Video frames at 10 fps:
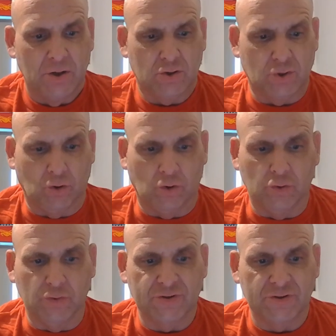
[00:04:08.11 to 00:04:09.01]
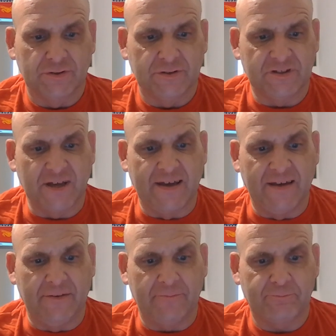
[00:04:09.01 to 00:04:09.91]
totals,
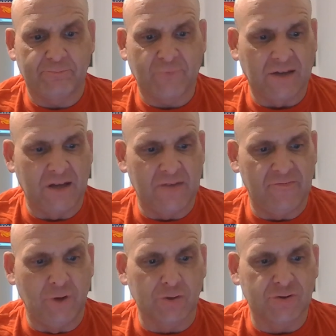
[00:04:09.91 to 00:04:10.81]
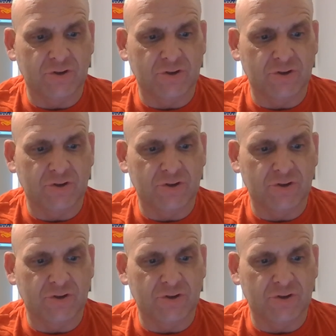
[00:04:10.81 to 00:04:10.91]
saying they've not